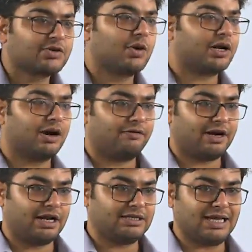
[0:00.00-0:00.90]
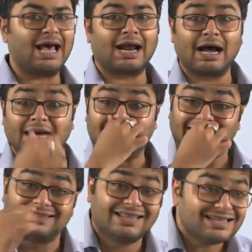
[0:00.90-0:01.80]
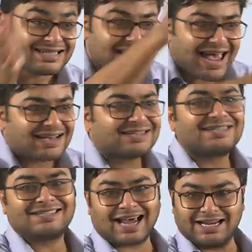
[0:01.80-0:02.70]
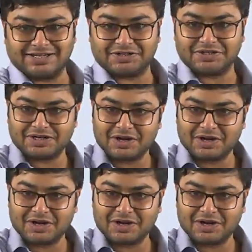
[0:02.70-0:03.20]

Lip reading: good governance era, this exercise